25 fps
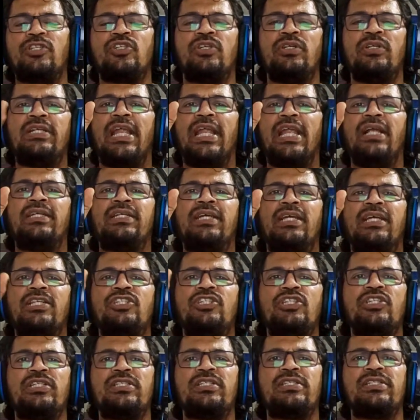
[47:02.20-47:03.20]
delta
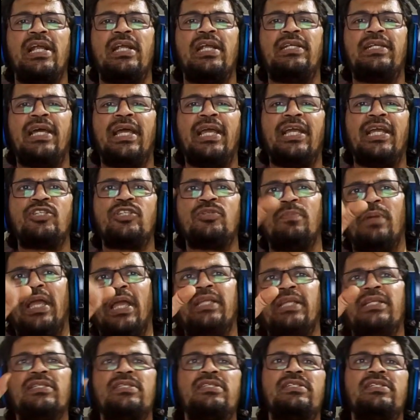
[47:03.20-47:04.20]
G is delta H
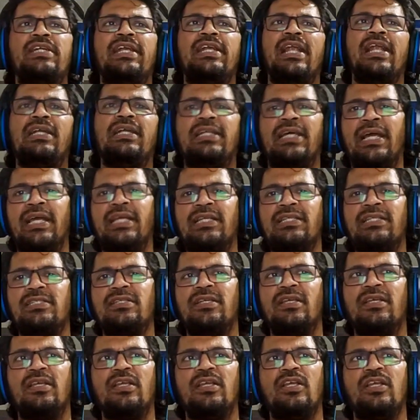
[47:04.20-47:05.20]
minus T delta S.
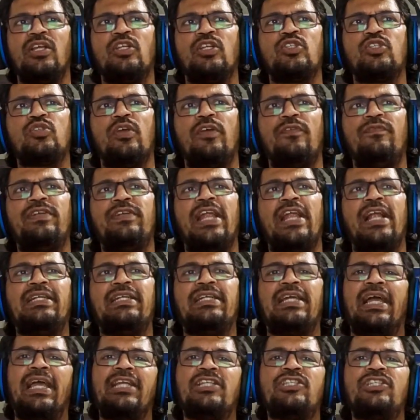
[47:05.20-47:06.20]
So if delta
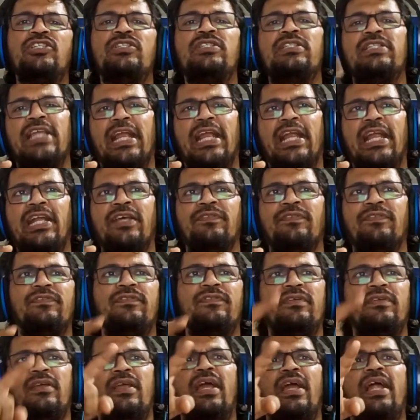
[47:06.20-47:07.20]
H is negative
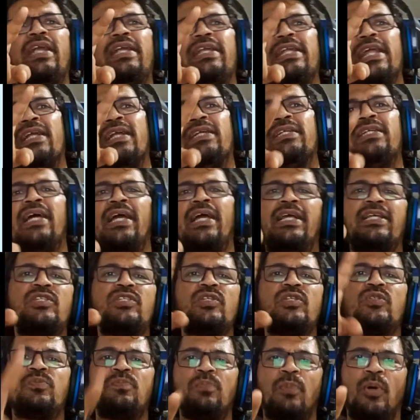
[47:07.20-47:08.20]
and delta S
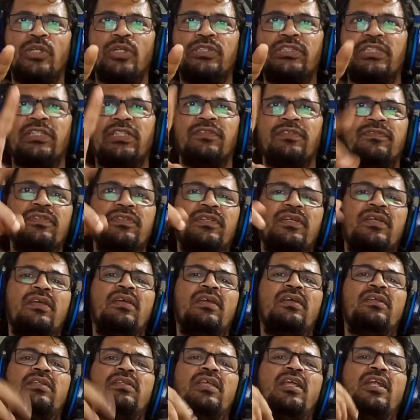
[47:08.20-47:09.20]
is positive,
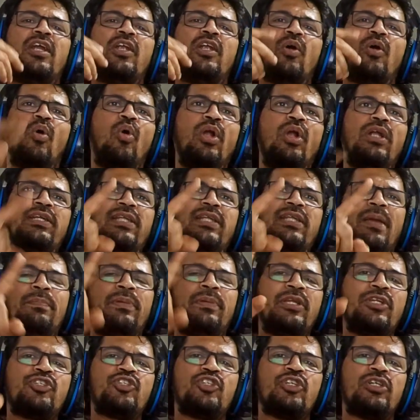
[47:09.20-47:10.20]
then at all
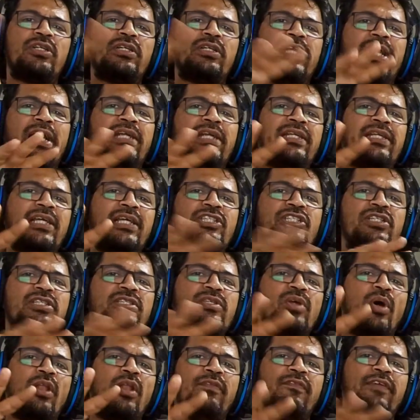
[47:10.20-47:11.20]
temperature, delta G is
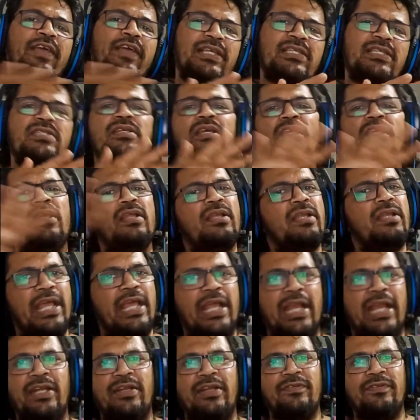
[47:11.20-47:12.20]
always negative.